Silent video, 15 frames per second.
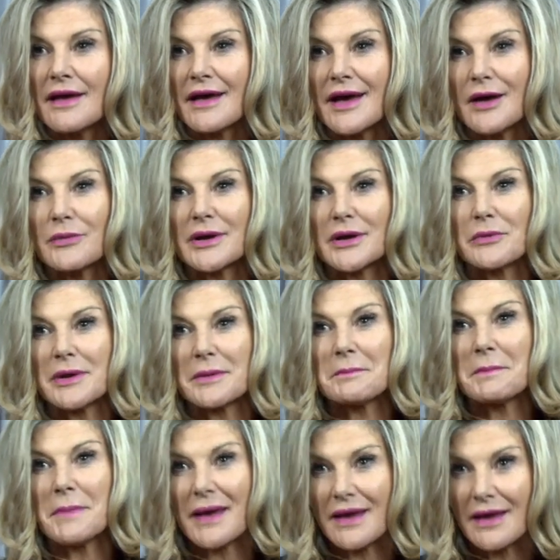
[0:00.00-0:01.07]
and when I went
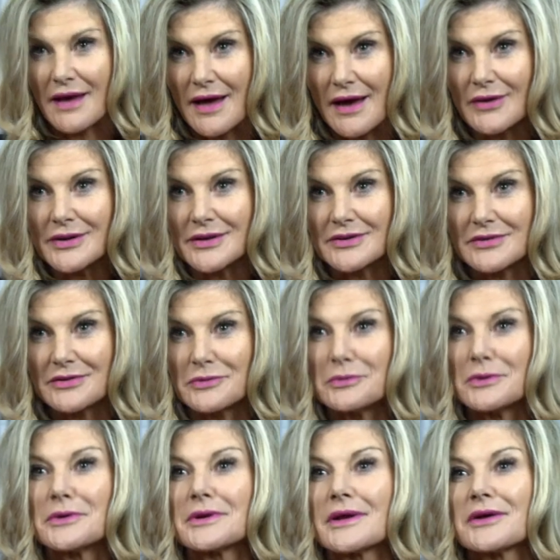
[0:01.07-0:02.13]
back out into the
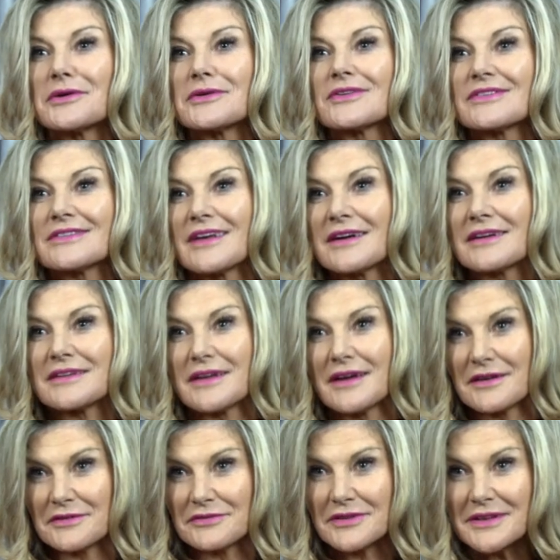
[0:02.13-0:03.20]
world, I got sucked
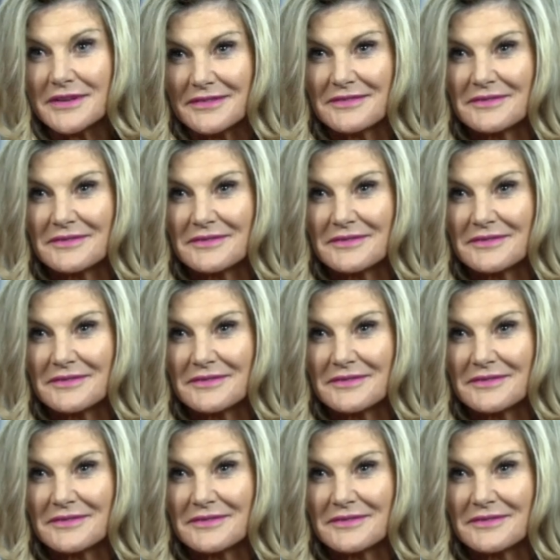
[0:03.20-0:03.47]
out of it.